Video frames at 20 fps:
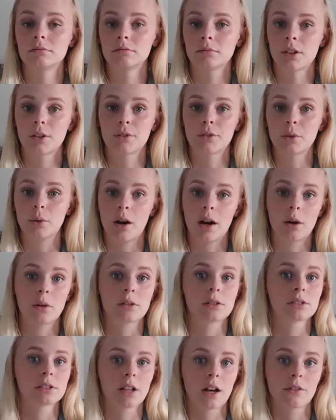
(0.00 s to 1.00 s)
a few
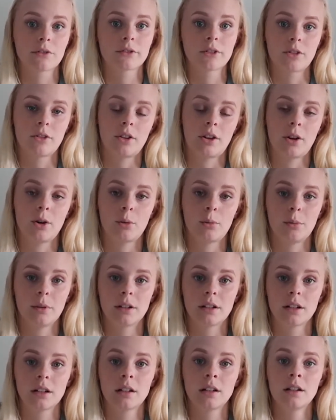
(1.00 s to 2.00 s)
hours after they
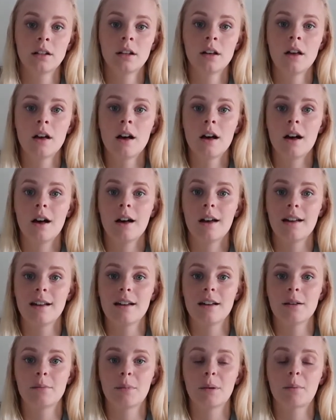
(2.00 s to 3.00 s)
opened it.
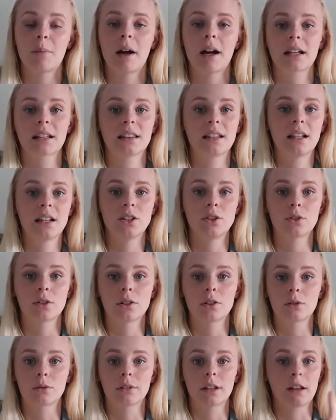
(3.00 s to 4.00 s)
But back then you
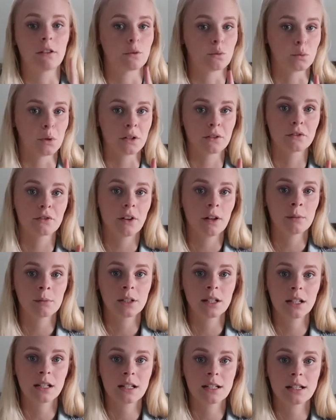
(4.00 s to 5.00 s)
could only have 1
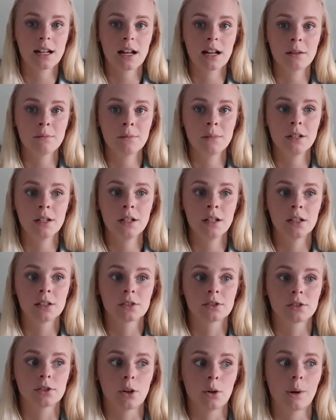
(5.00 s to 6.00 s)
family at a time,
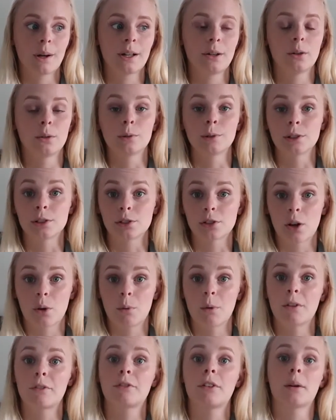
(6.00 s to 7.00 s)
so I only saw
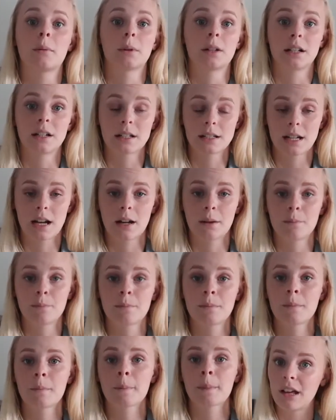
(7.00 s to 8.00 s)
1 family at a time.
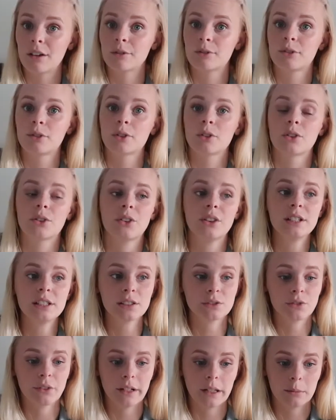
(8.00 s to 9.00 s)
And for
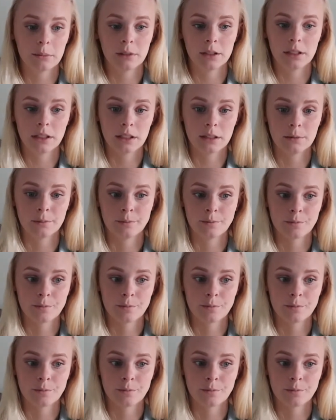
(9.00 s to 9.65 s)
this family,